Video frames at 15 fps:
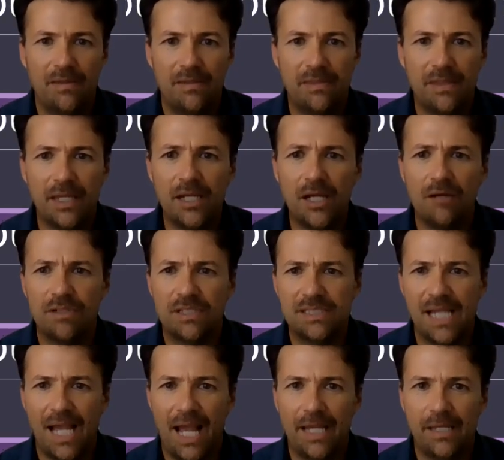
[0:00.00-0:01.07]
Think of a
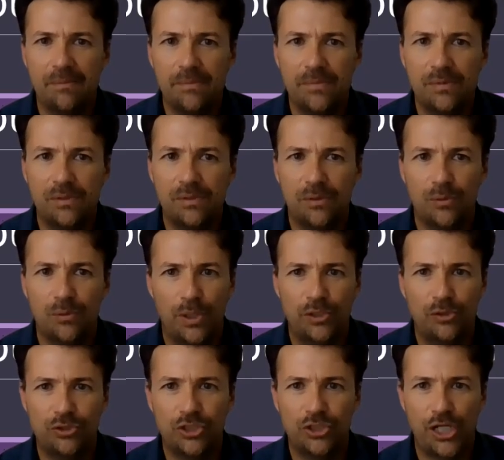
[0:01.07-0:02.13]
time when
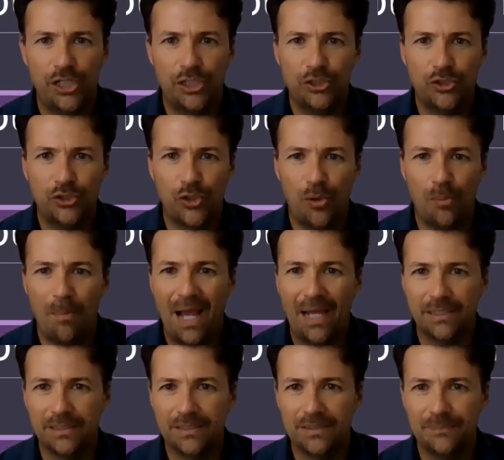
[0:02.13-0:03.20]
you changed your mind.
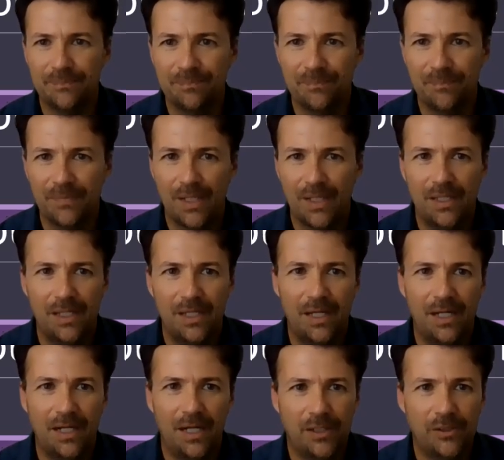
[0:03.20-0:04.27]

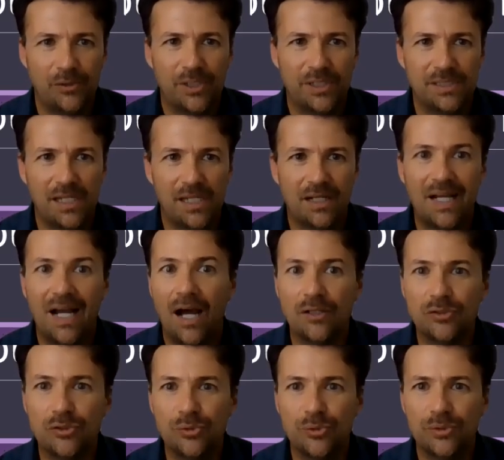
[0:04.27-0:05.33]
You can see a
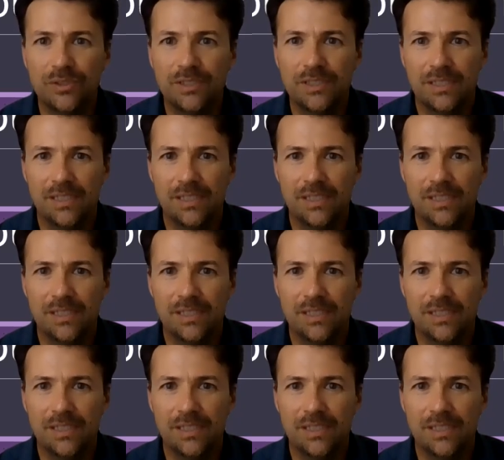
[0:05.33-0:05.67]
cartoon